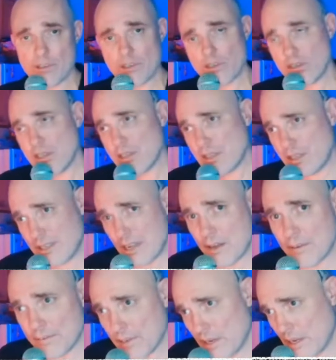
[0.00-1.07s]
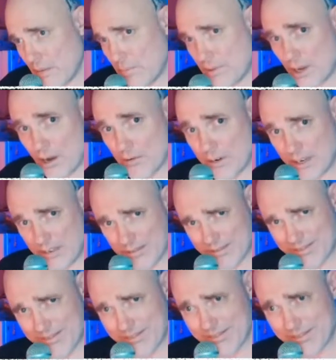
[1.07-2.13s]
You need the stuff to keep going,
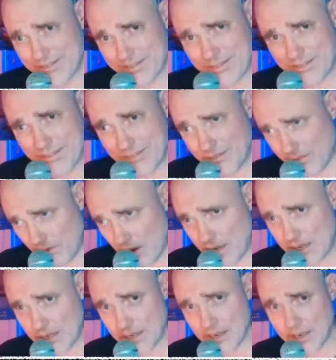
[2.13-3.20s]
right?